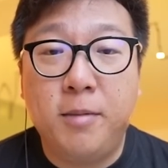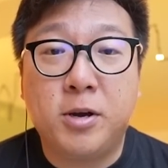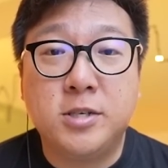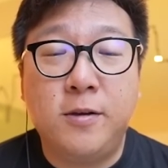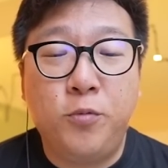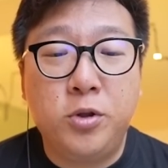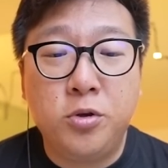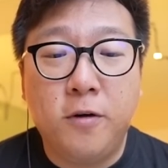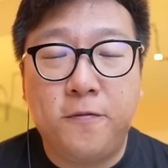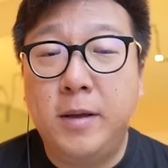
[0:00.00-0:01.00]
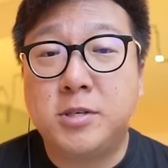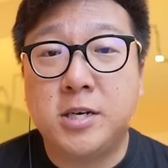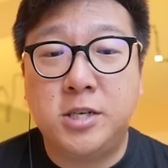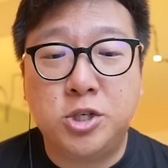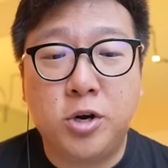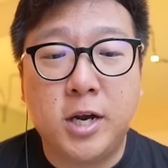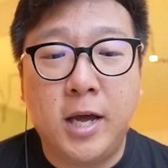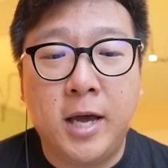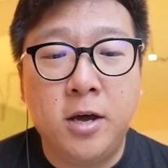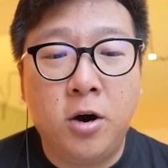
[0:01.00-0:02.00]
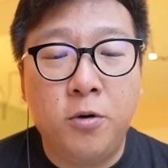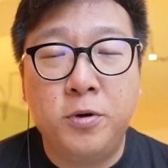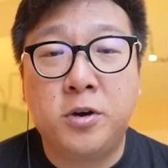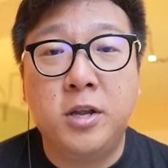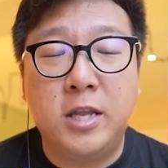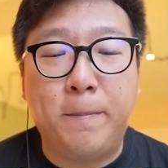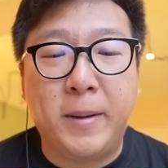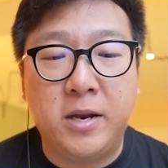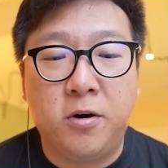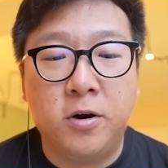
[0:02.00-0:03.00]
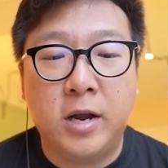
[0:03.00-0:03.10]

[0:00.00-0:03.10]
because if we do not Flame Charge the Dragonite at all, we're going to depend on